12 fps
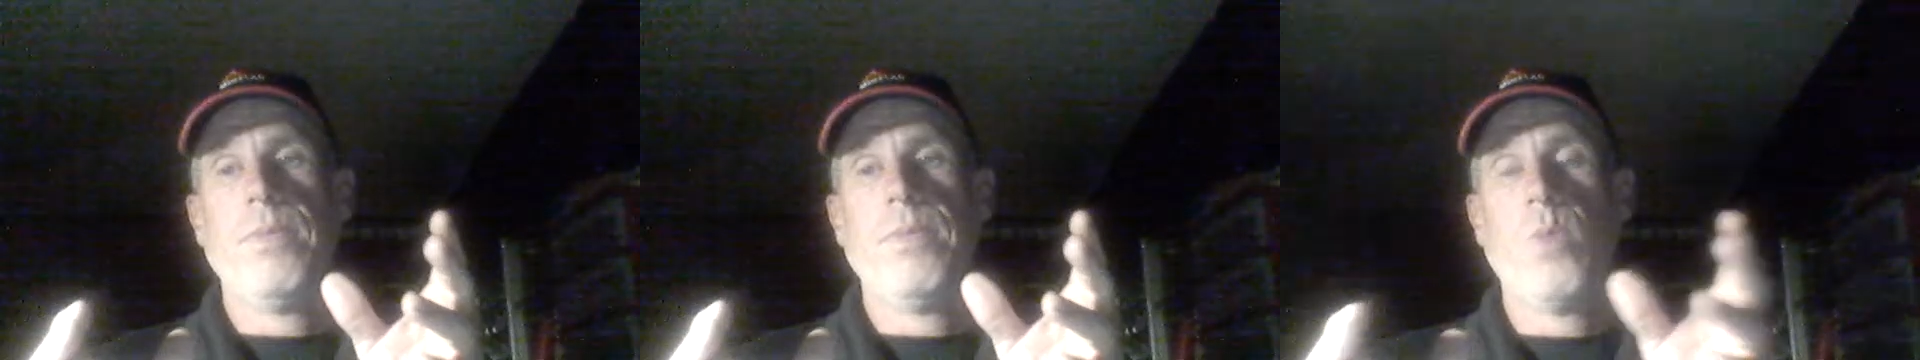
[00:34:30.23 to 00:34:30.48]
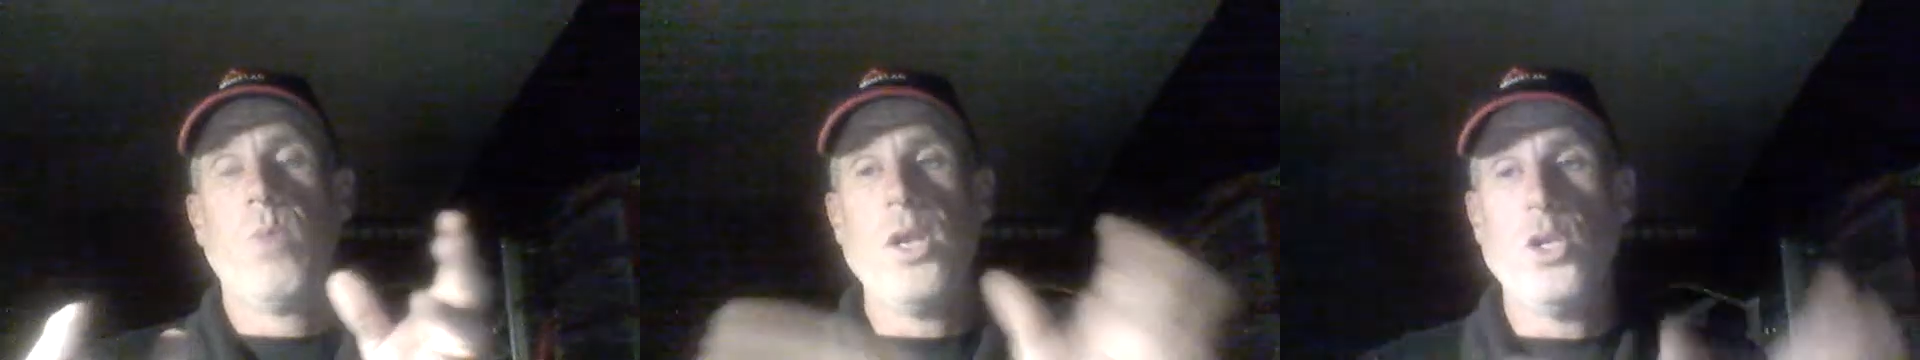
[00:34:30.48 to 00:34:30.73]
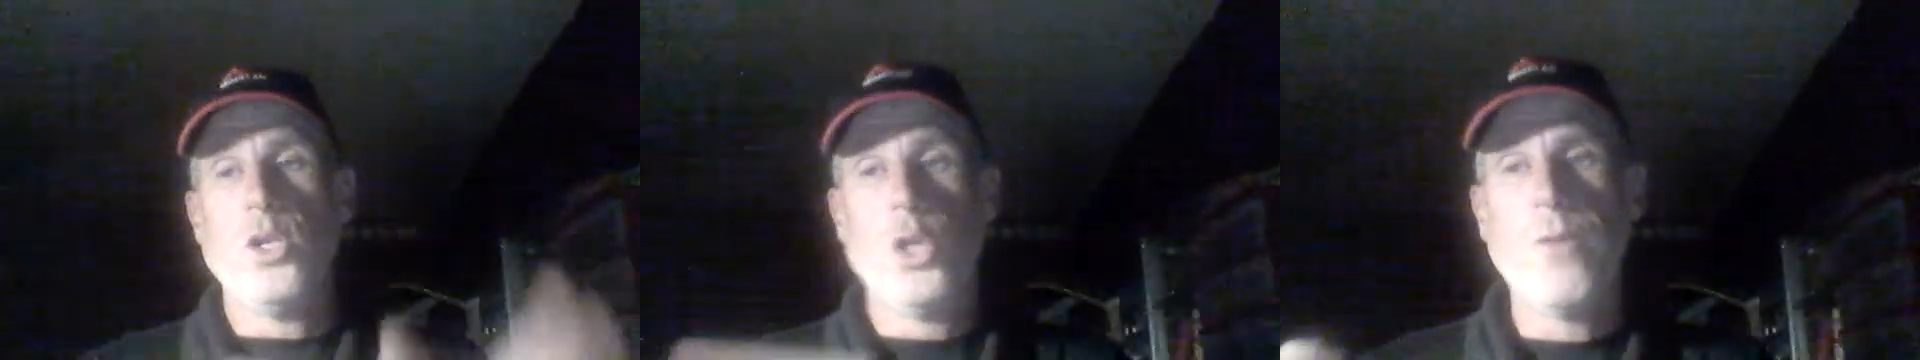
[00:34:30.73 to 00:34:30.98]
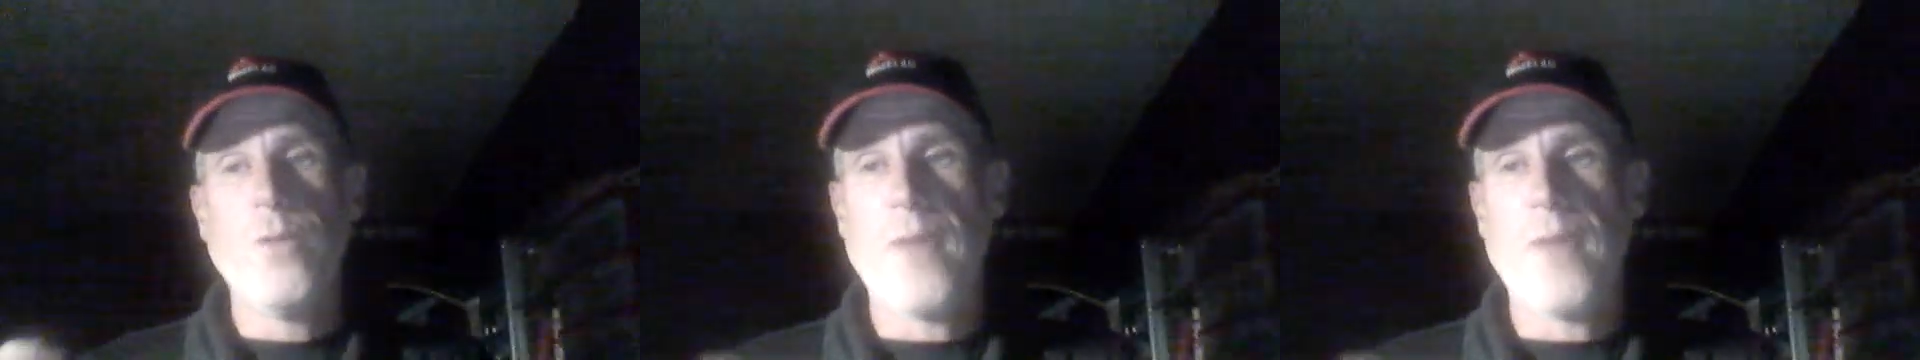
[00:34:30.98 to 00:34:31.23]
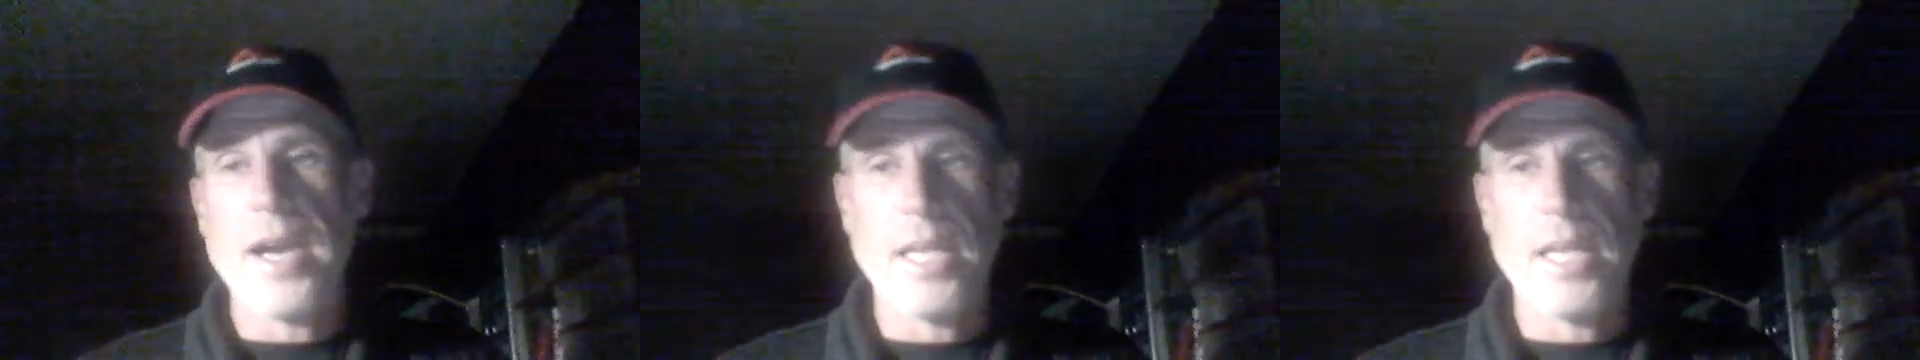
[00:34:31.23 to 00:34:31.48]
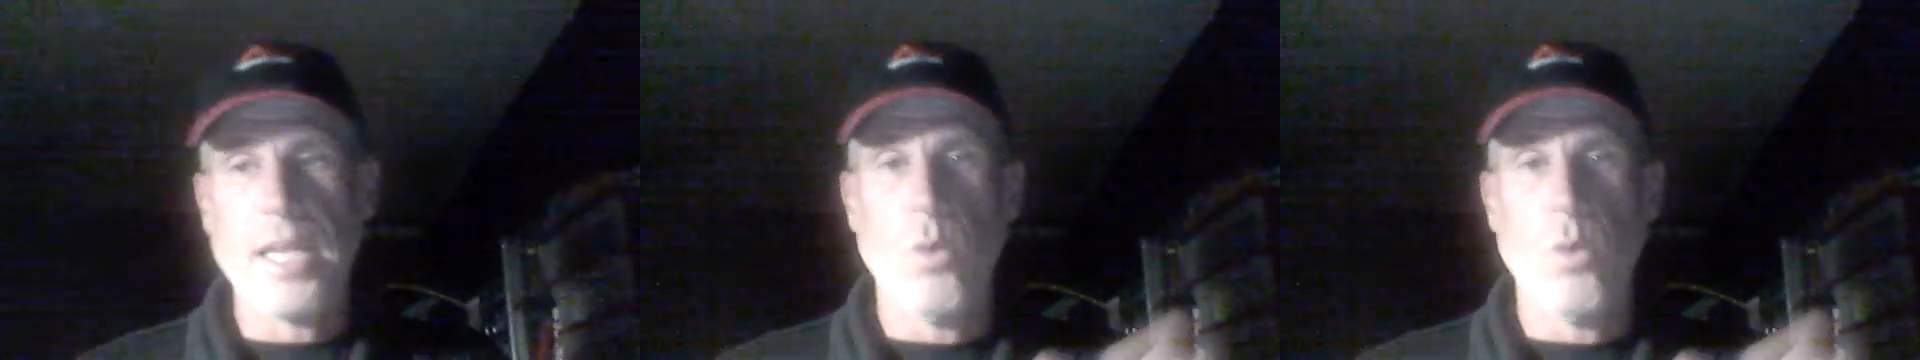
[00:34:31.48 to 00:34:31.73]
when you do
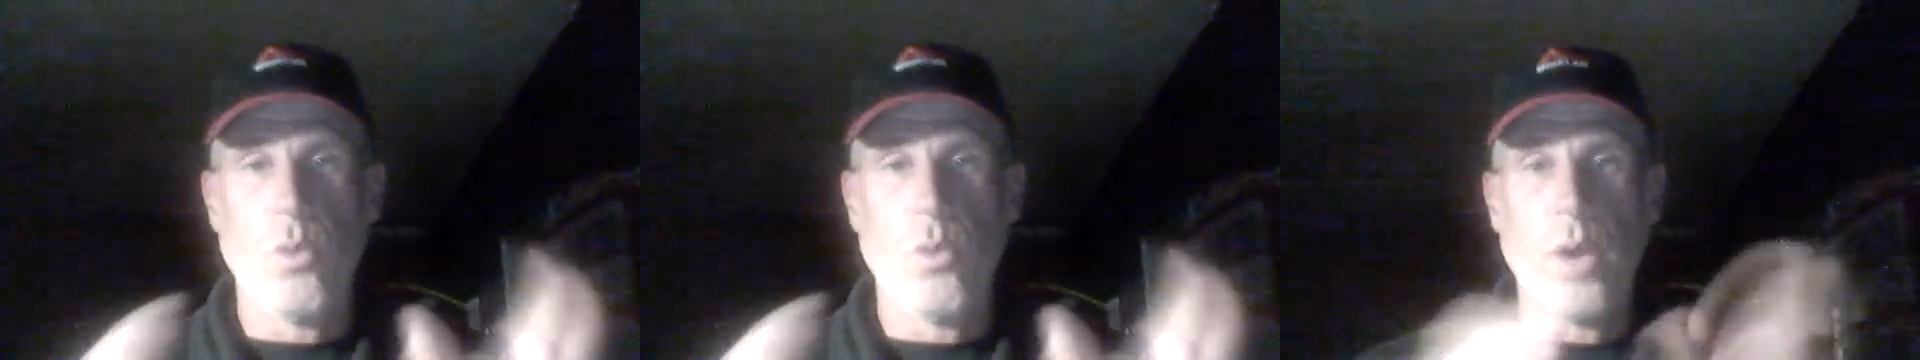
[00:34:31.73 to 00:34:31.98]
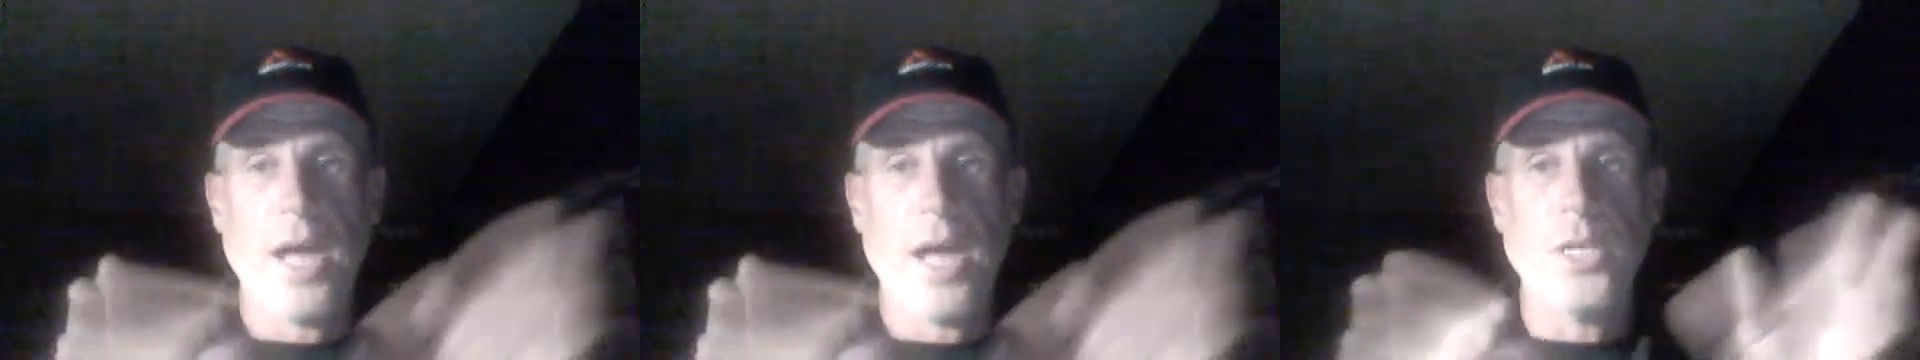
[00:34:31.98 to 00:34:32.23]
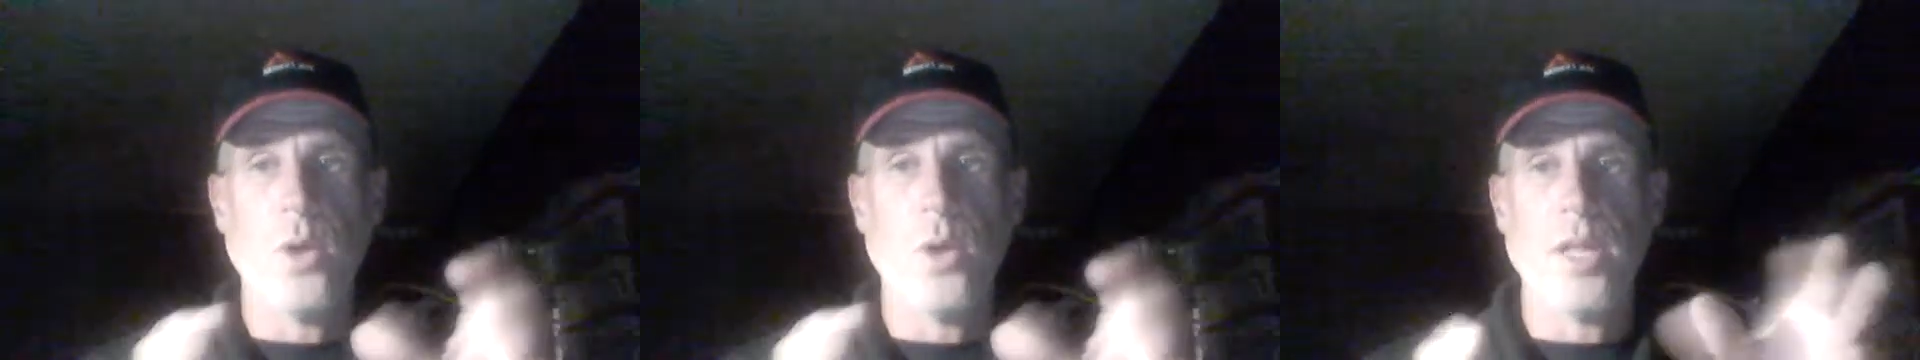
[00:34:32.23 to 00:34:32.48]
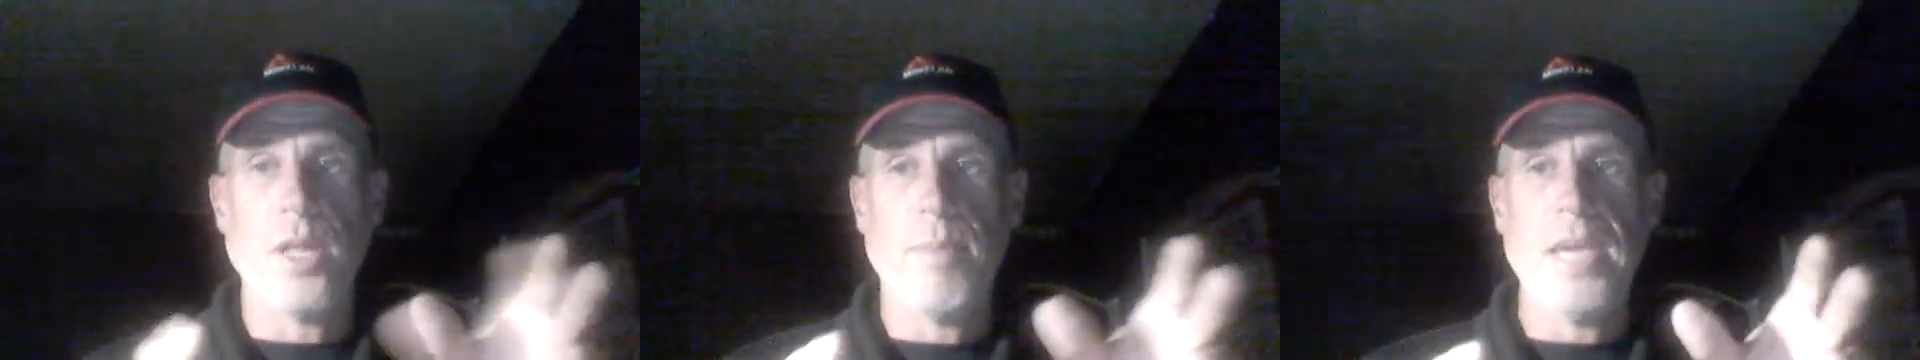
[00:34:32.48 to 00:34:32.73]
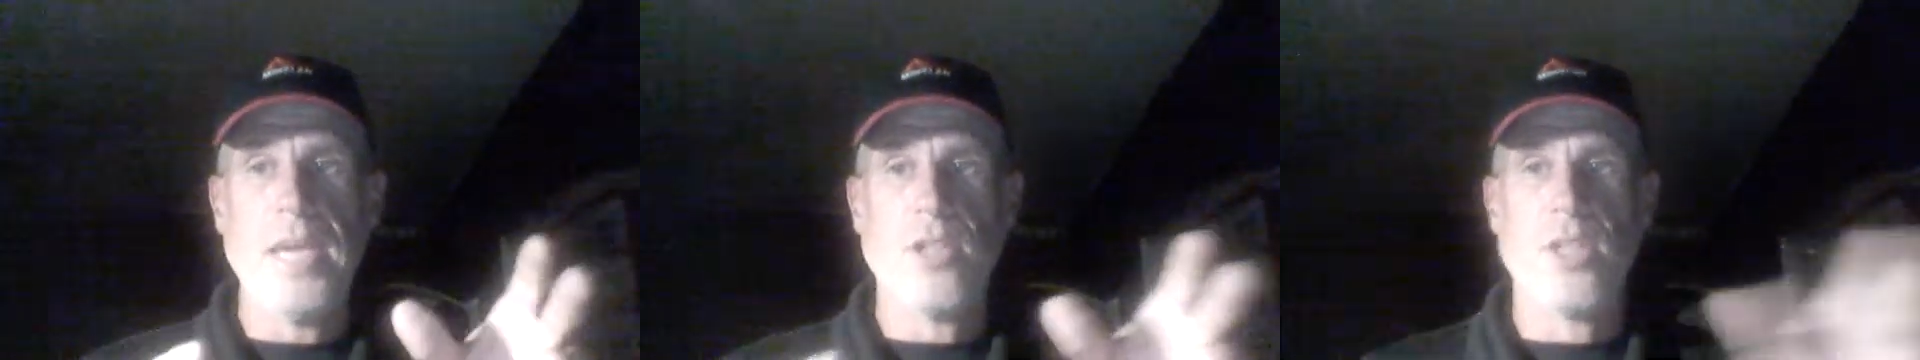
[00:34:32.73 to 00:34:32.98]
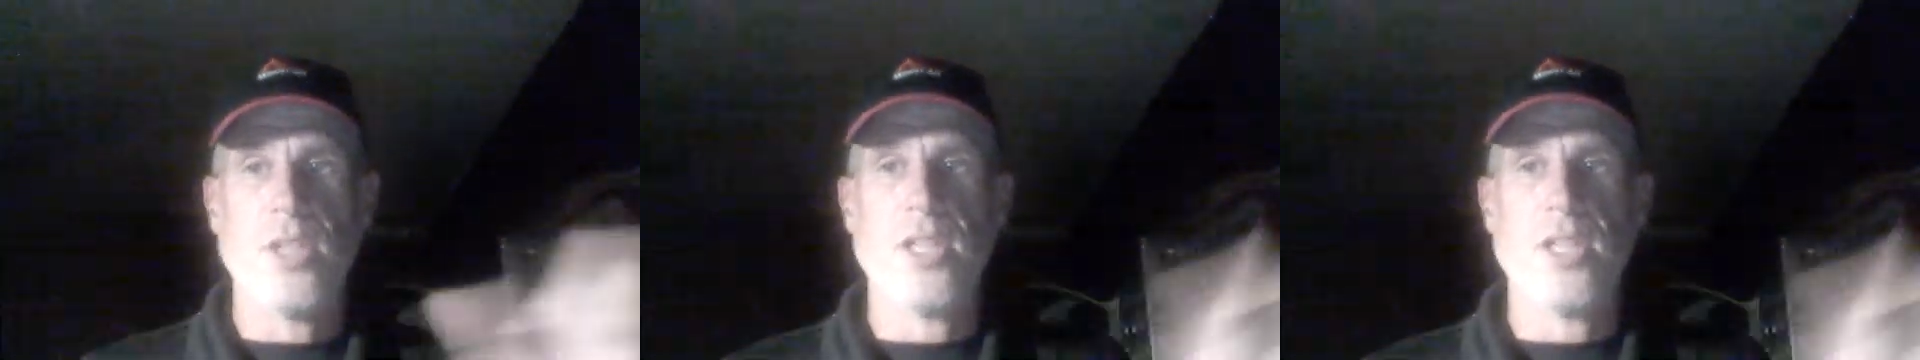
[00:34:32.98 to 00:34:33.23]
finally, and with what I do on the beach,
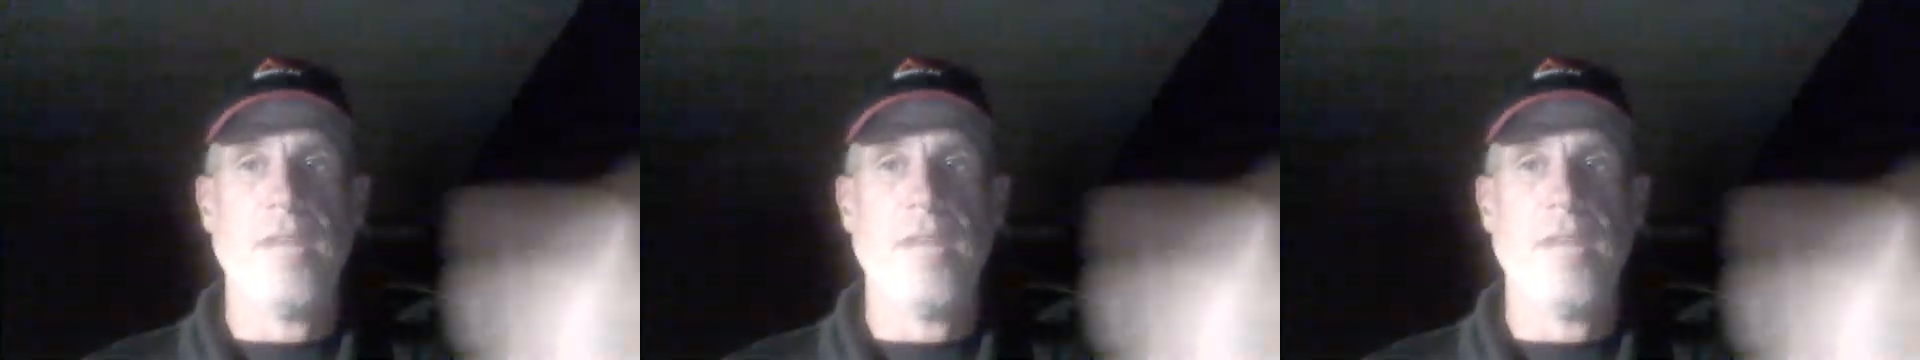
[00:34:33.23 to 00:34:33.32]
listen,